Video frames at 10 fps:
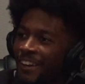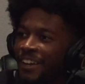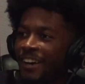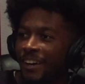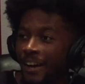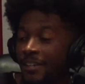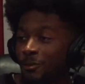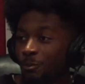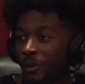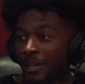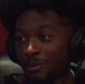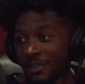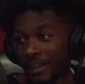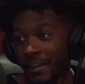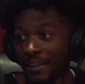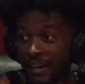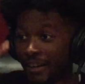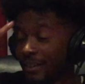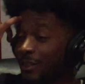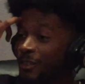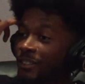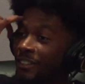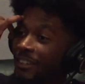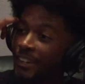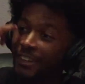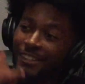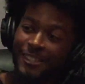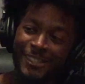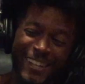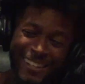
I ate some grapes. Look. This